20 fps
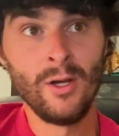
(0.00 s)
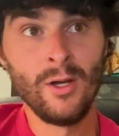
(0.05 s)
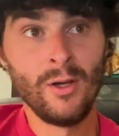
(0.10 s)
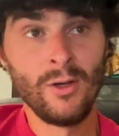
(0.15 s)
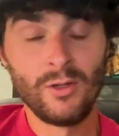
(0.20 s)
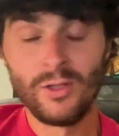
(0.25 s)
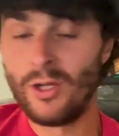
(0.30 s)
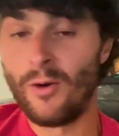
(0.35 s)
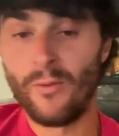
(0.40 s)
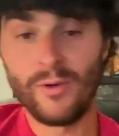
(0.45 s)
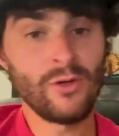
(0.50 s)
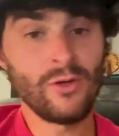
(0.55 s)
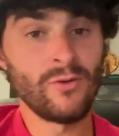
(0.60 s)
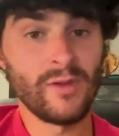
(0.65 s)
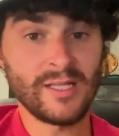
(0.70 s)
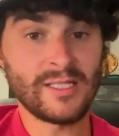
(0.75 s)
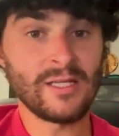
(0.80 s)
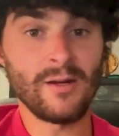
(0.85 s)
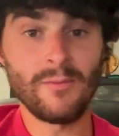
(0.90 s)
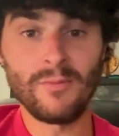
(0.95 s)
when you
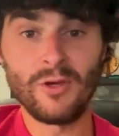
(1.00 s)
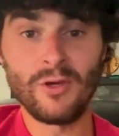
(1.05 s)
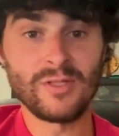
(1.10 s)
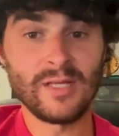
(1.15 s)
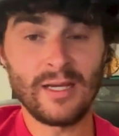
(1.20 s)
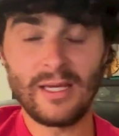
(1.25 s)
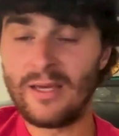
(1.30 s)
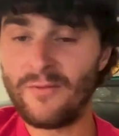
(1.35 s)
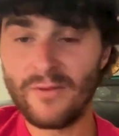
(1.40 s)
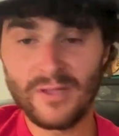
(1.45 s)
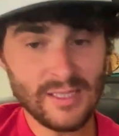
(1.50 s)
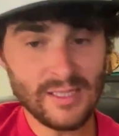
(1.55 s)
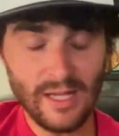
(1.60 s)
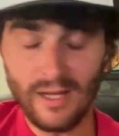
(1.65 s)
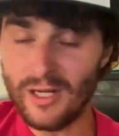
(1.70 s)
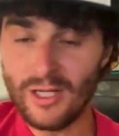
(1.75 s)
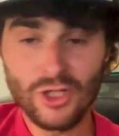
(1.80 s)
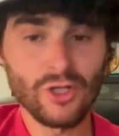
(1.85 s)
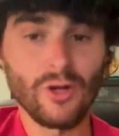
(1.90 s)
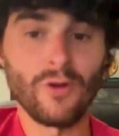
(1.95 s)
listen to music, even
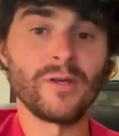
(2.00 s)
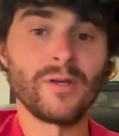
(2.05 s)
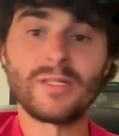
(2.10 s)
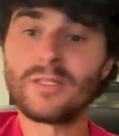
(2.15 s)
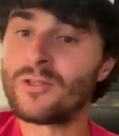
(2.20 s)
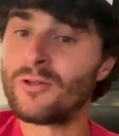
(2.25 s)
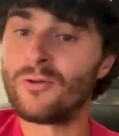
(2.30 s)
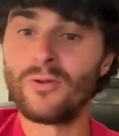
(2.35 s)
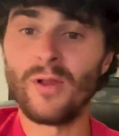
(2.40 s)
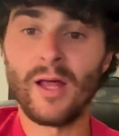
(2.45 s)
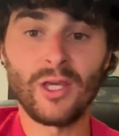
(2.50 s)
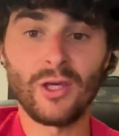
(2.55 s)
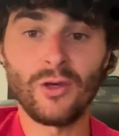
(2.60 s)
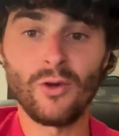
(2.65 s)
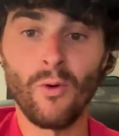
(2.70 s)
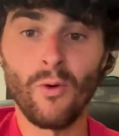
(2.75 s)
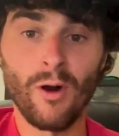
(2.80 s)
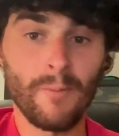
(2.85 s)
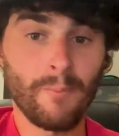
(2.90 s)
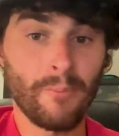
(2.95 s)
studies show this too, like
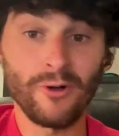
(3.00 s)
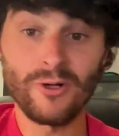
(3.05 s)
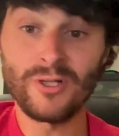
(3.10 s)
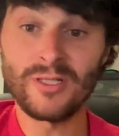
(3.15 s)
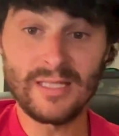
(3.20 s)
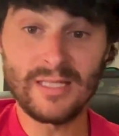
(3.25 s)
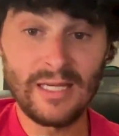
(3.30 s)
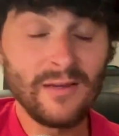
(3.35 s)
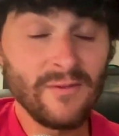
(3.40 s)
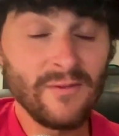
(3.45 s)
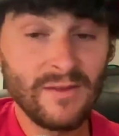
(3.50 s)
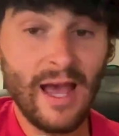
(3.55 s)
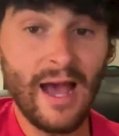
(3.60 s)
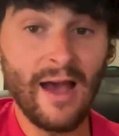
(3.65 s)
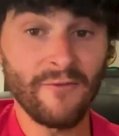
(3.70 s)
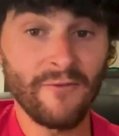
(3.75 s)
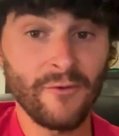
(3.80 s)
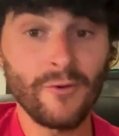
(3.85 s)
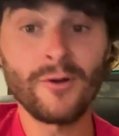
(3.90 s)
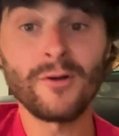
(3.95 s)
your perceived
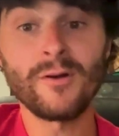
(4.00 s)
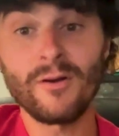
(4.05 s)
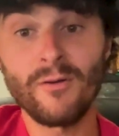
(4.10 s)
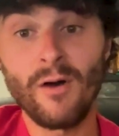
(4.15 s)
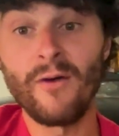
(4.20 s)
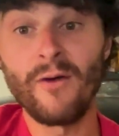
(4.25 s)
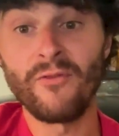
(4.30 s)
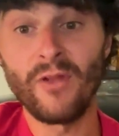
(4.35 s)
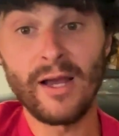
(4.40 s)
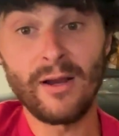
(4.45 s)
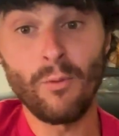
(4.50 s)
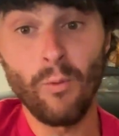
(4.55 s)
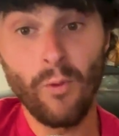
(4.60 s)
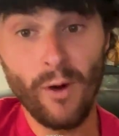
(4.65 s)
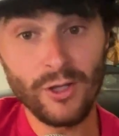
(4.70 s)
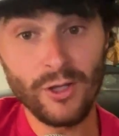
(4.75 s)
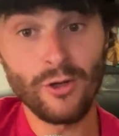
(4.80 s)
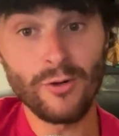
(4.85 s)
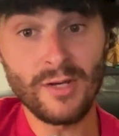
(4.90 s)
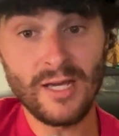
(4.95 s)
effort of like
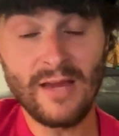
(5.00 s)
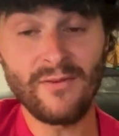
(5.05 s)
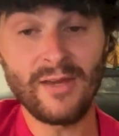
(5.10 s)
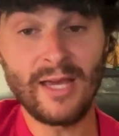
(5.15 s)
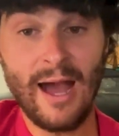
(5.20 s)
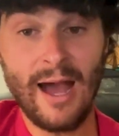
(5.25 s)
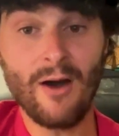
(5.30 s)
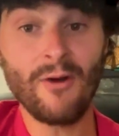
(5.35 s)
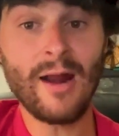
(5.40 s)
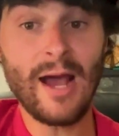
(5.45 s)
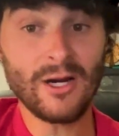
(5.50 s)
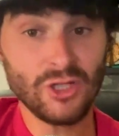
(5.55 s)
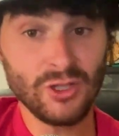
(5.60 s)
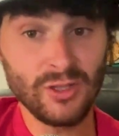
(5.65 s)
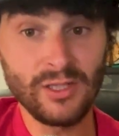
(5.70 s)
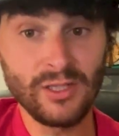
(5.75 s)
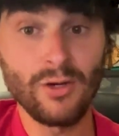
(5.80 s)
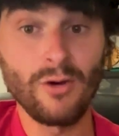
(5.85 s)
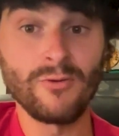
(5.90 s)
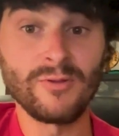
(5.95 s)
what you're giving out
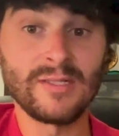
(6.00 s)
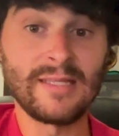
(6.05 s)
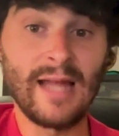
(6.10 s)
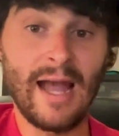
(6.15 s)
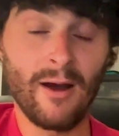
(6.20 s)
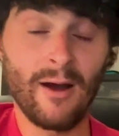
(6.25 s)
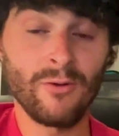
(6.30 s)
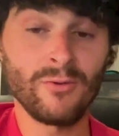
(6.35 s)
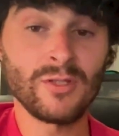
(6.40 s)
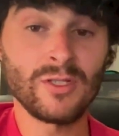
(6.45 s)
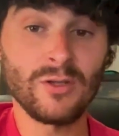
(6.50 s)
actually goes down.